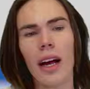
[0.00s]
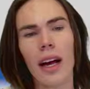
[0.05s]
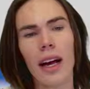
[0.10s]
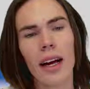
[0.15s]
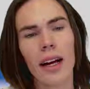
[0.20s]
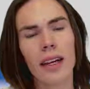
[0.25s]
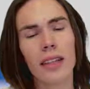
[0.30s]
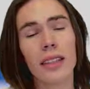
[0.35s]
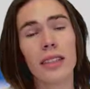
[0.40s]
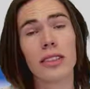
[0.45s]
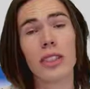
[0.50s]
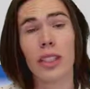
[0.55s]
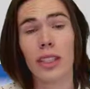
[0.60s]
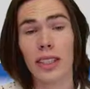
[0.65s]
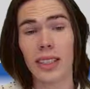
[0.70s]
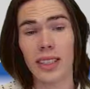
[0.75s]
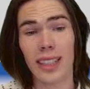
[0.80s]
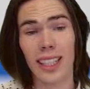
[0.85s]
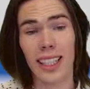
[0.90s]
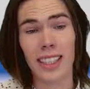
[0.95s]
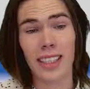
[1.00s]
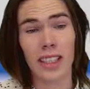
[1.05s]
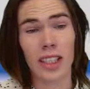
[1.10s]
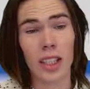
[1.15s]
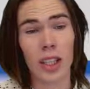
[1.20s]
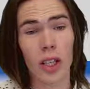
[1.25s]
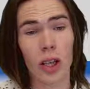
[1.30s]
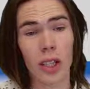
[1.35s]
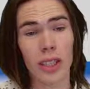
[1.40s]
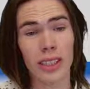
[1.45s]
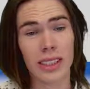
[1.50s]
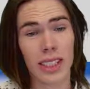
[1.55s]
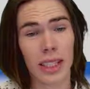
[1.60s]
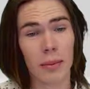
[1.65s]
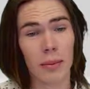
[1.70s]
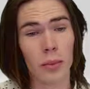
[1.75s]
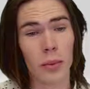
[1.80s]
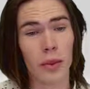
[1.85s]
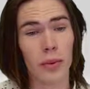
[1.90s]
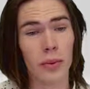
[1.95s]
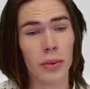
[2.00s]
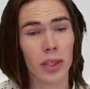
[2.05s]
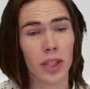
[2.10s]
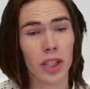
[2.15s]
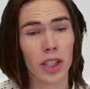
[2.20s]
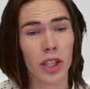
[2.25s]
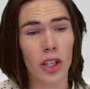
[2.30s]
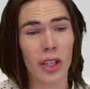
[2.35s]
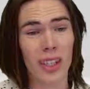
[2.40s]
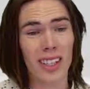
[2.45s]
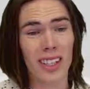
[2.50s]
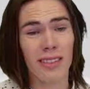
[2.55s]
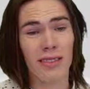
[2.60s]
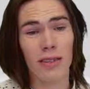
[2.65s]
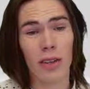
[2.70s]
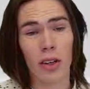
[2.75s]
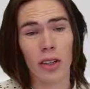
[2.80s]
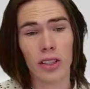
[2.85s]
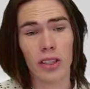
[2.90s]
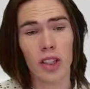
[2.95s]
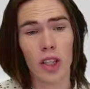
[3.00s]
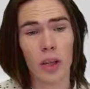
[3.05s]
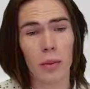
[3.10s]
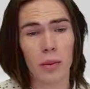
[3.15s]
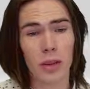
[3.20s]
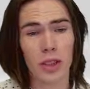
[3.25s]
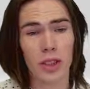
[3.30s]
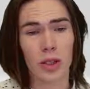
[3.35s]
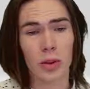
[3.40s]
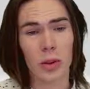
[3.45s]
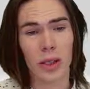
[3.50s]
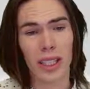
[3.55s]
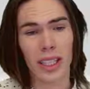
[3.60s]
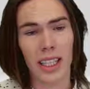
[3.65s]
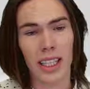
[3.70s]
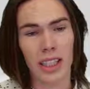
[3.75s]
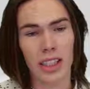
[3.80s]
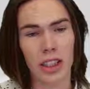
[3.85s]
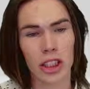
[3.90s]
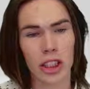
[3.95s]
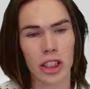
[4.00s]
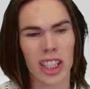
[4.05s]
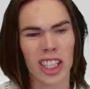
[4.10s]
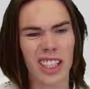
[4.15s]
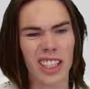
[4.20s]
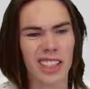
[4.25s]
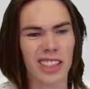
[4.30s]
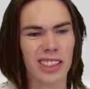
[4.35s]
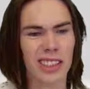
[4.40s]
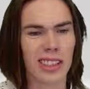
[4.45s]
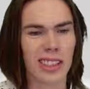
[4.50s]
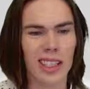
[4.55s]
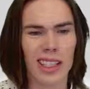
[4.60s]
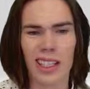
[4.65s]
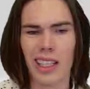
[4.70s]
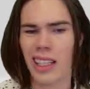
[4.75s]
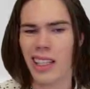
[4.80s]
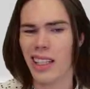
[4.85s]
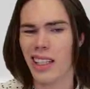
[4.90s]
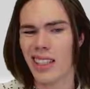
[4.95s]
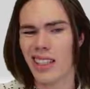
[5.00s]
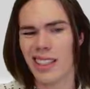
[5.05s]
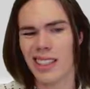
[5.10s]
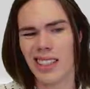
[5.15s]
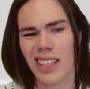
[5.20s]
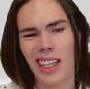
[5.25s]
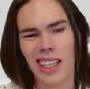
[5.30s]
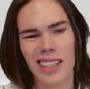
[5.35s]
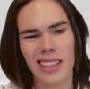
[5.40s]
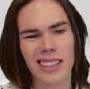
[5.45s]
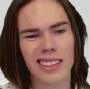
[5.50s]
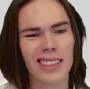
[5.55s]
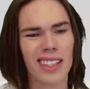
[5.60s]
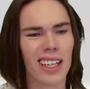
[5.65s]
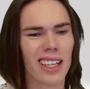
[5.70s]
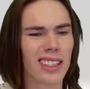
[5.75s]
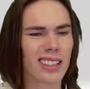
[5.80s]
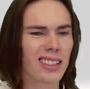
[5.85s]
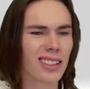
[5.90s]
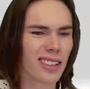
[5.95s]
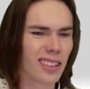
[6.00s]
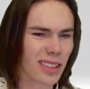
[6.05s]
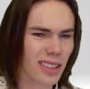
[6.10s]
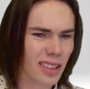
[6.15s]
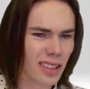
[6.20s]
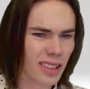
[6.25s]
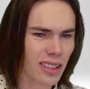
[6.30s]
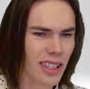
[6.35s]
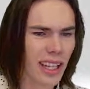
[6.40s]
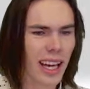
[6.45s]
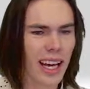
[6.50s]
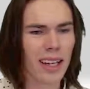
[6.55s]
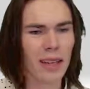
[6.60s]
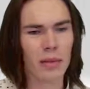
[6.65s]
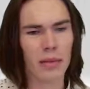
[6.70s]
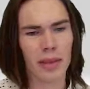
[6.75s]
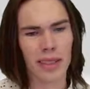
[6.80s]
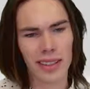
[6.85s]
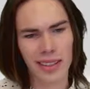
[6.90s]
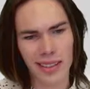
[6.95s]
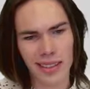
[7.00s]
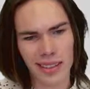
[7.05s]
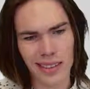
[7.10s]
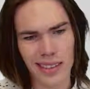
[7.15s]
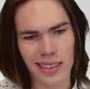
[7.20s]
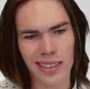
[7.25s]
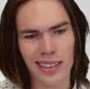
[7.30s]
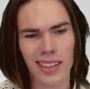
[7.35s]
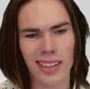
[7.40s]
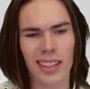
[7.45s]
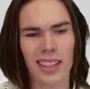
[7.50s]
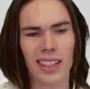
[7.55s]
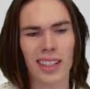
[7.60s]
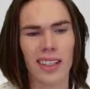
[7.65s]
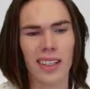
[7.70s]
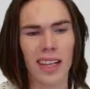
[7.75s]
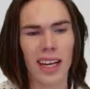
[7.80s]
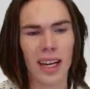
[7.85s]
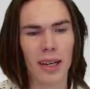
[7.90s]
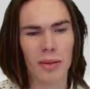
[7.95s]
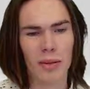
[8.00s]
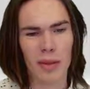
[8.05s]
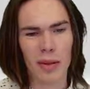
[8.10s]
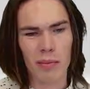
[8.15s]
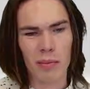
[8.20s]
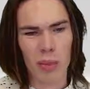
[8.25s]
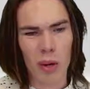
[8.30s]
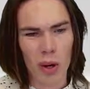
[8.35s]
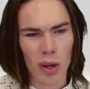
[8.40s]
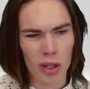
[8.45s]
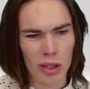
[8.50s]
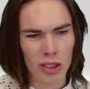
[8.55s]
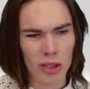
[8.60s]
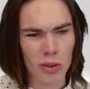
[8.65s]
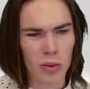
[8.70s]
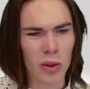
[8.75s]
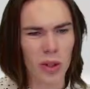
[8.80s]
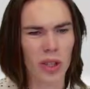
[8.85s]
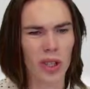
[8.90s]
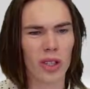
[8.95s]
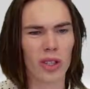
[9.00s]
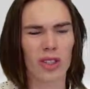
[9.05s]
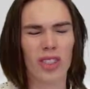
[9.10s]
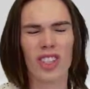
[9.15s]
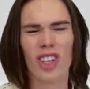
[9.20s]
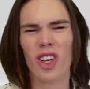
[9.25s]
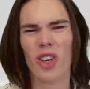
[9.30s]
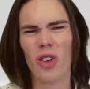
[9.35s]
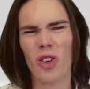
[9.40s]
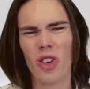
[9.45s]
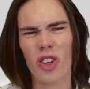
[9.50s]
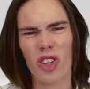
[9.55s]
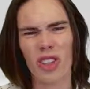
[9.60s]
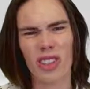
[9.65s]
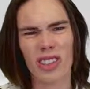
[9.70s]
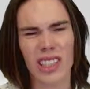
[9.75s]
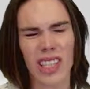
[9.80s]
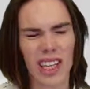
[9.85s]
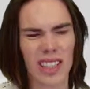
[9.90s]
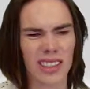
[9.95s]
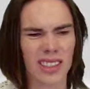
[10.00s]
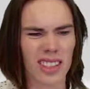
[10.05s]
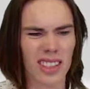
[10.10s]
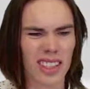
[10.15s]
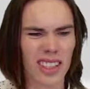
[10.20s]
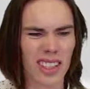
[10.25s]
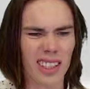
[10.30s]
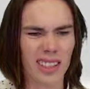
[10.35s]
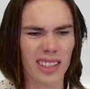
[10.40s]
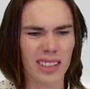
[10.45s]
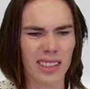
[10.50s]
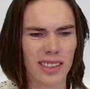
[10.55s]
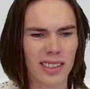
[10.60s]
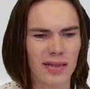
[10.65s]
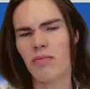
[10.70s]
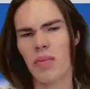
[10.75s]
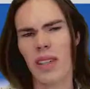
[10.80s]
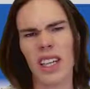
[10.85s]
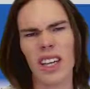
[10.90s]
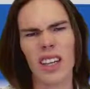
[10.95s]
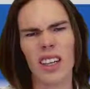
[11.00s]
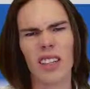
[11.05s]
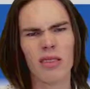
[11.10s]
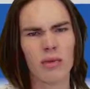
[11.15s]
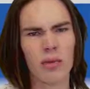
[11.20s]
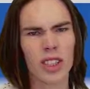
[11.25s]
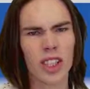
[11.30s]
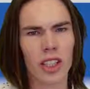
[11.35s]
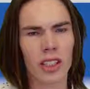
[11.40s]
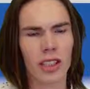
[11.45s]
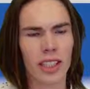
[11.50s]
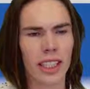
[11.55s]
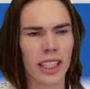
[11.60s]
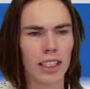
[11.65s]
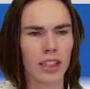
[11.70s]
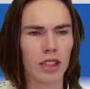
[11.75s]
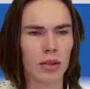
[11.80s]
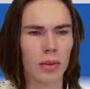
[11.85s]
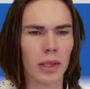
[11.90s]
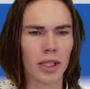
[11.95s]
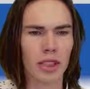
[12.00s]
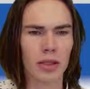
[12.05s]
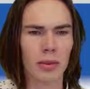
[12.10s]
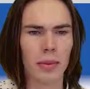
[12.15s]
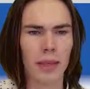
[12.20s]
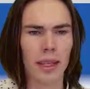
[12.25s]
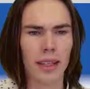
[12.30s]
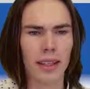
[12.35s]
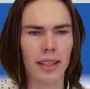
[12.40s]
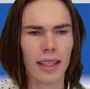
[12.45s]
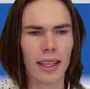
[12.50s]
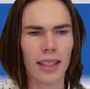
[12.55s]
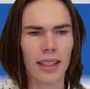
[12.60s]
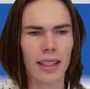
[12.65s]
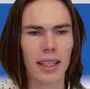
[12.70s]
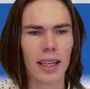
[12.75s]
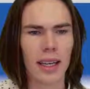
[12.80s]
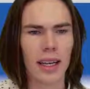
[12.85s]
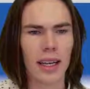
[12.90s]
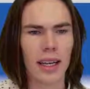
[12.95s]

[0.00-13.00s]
And so here's the last step. If we show the advanced options, we can actually change the site title, admin password, you know, all those kinds of things. But we don't care too much about that.